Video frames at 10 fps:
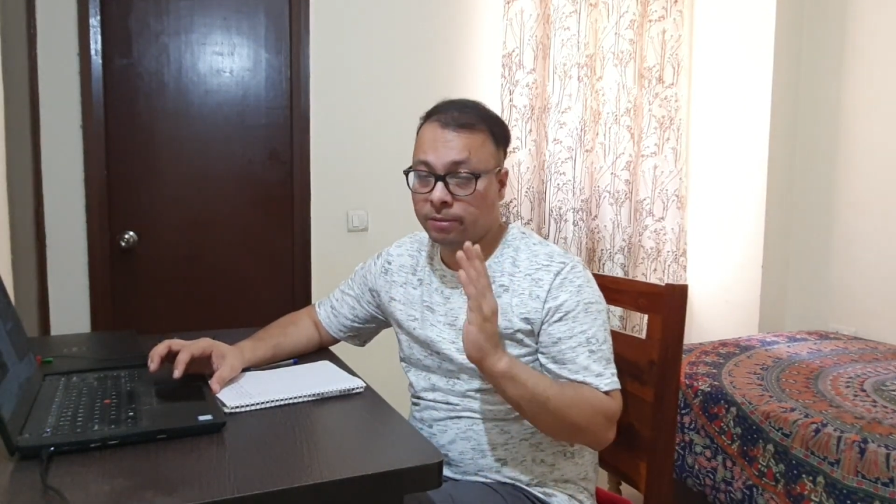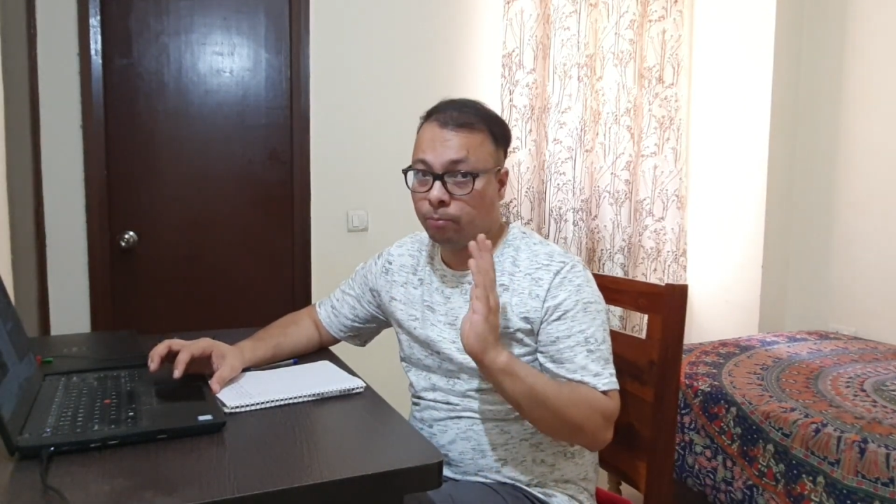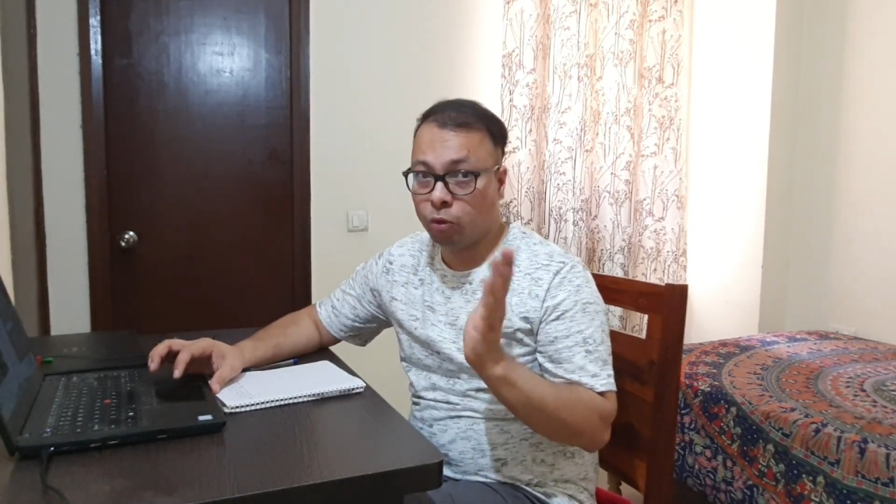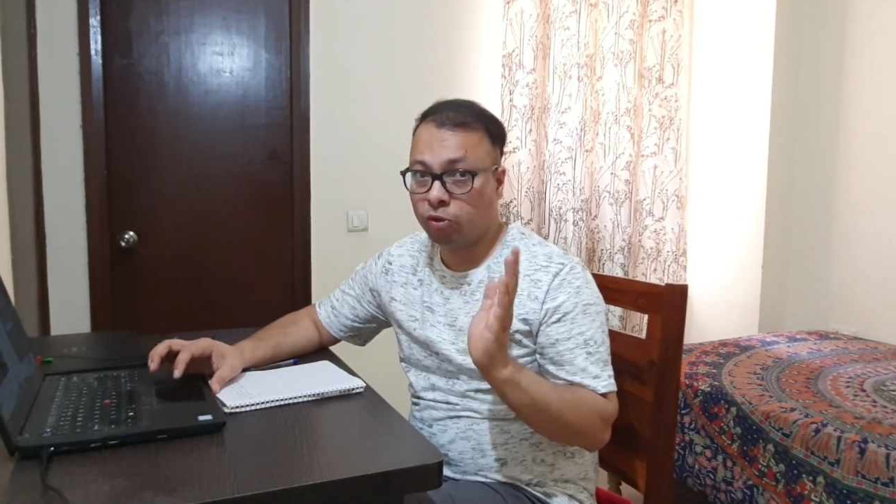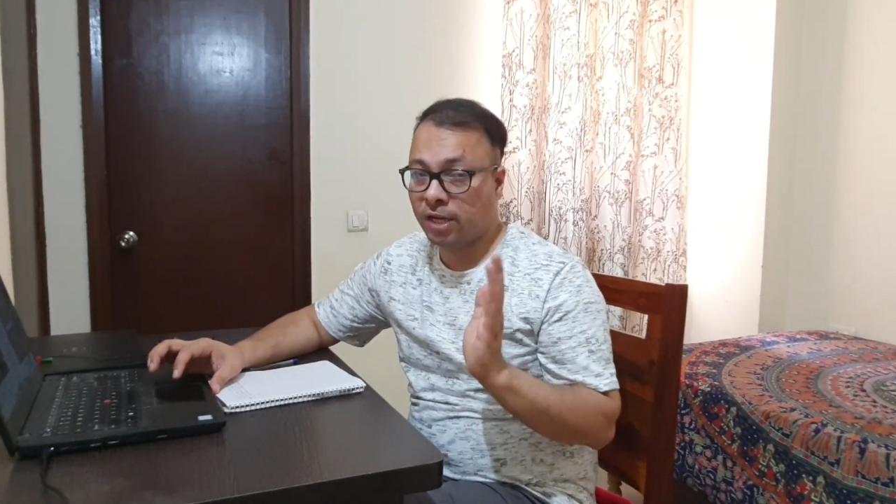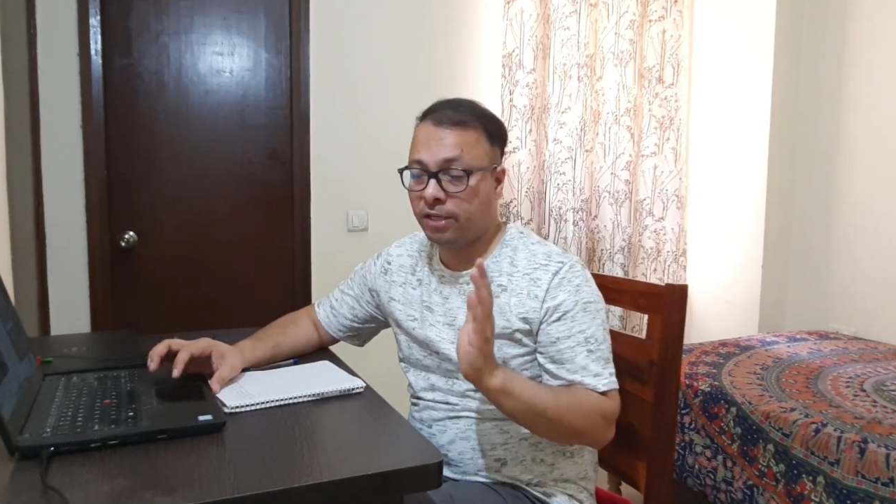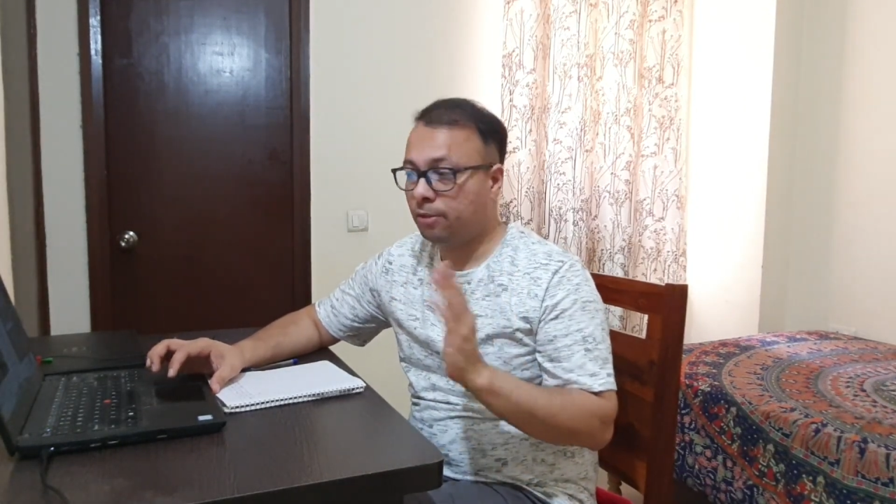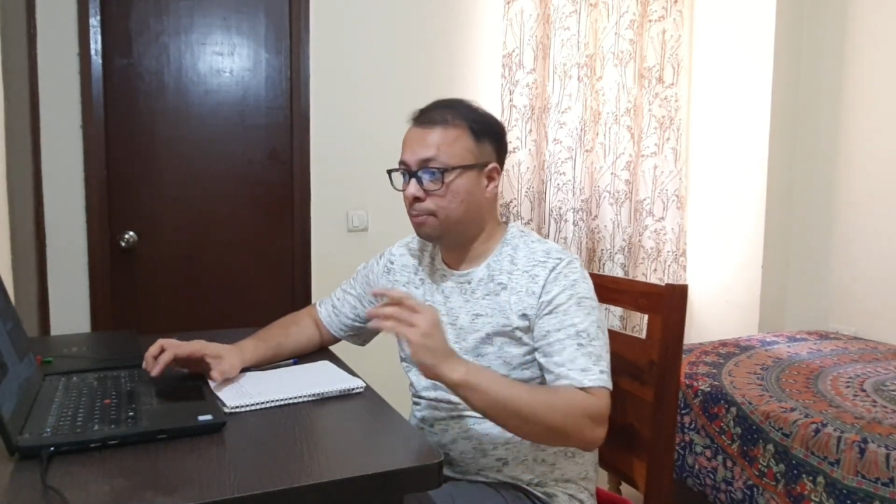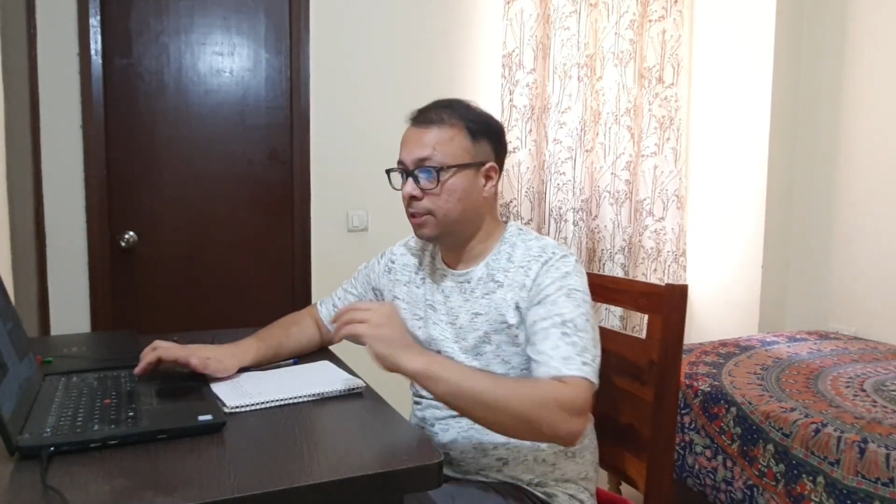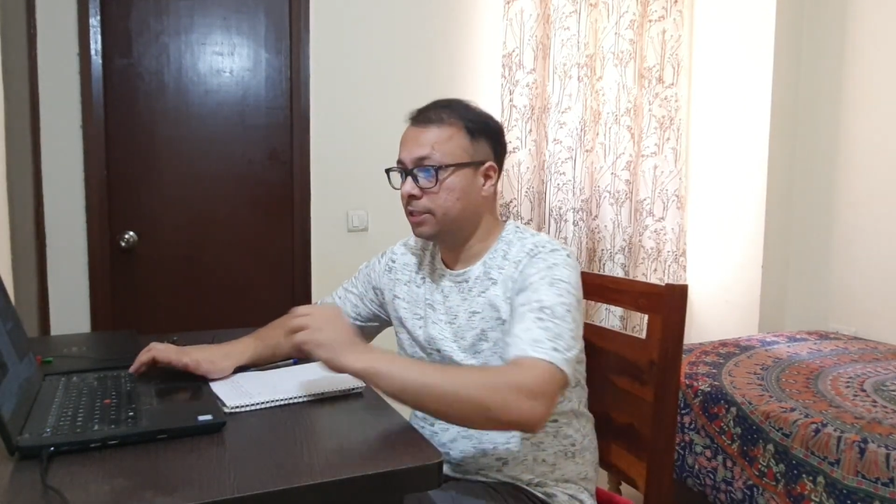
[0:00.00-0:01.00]
both kind
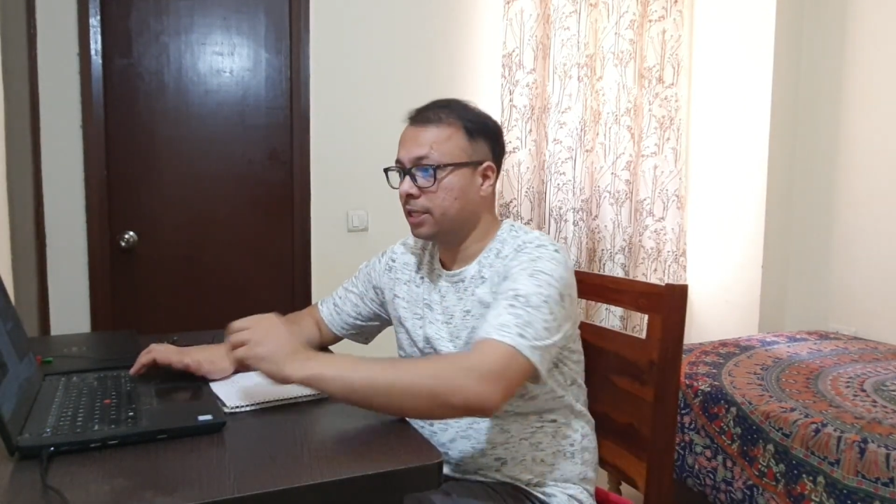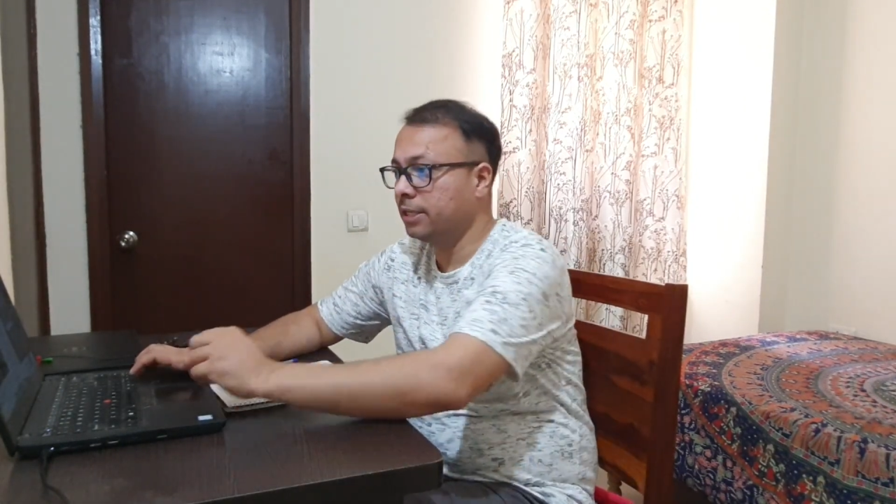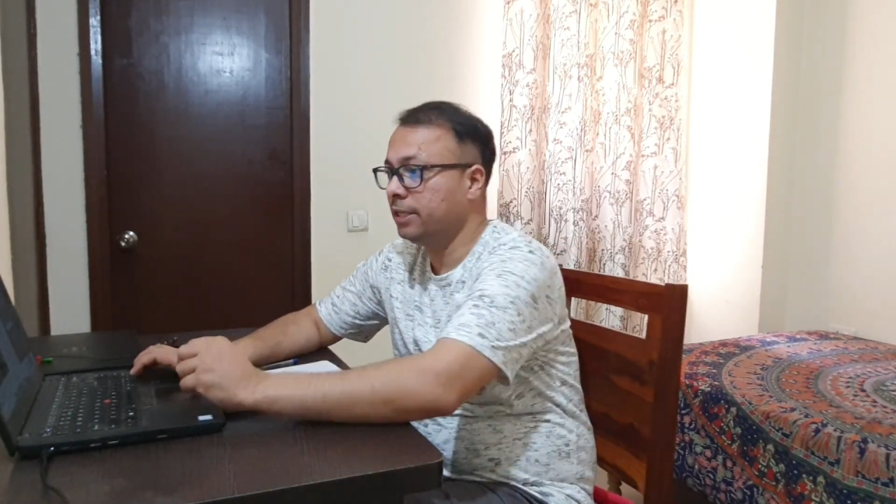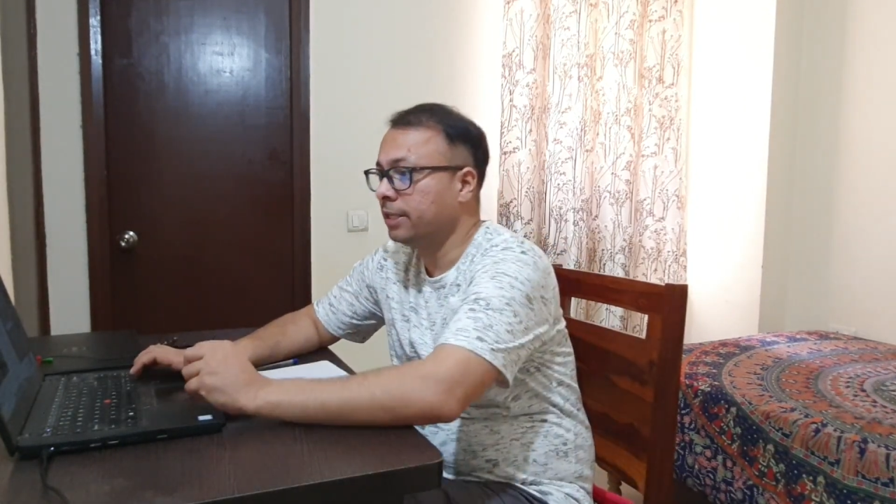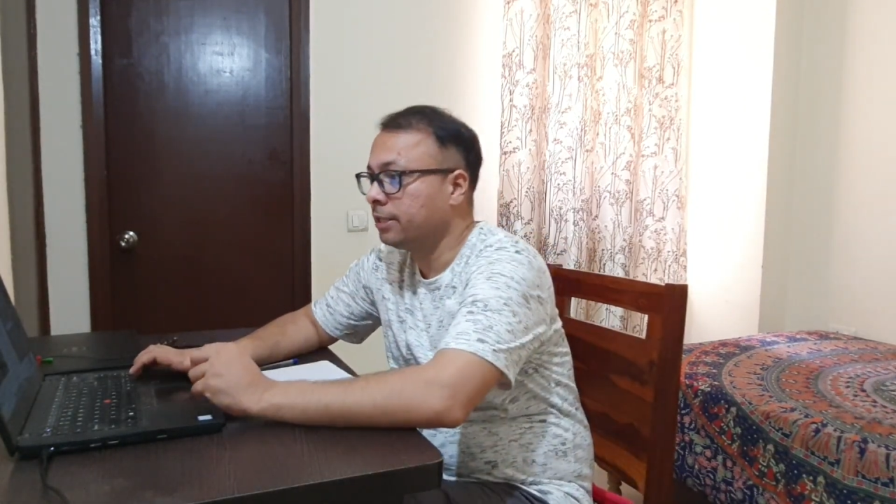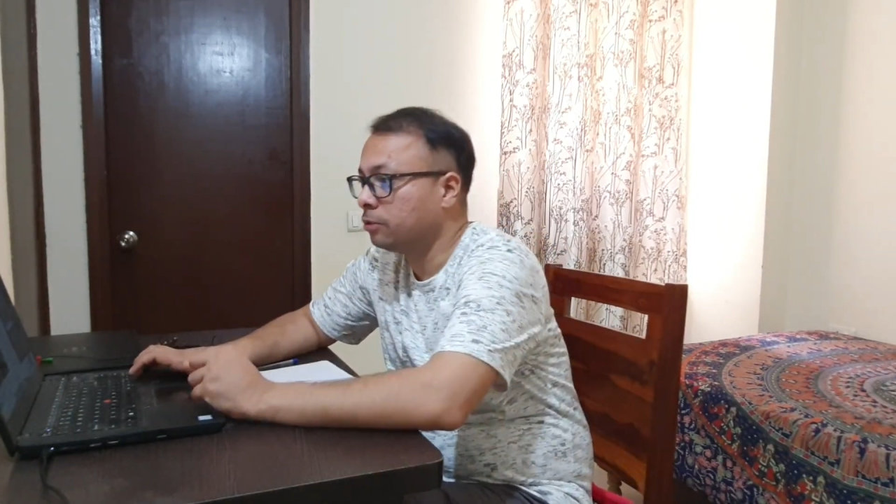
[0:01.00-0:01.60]
of players are there.